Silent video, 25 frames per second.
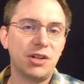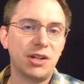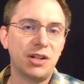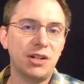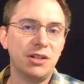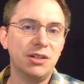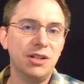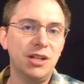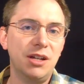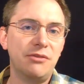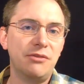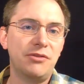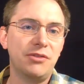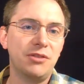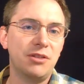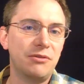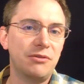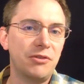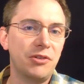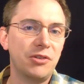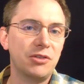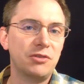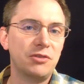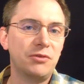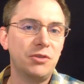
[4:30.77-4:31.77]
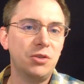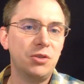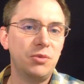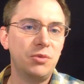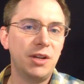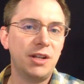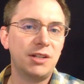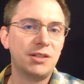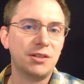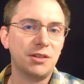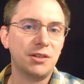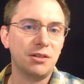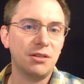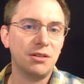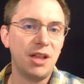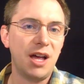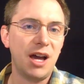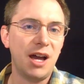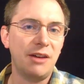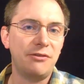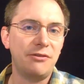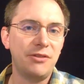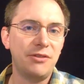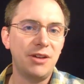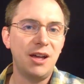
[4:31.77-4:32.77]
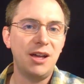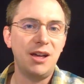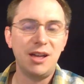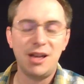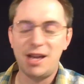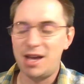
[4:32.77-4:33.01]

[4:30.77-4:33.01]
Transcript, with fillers: are going to live for the first few weeks of their life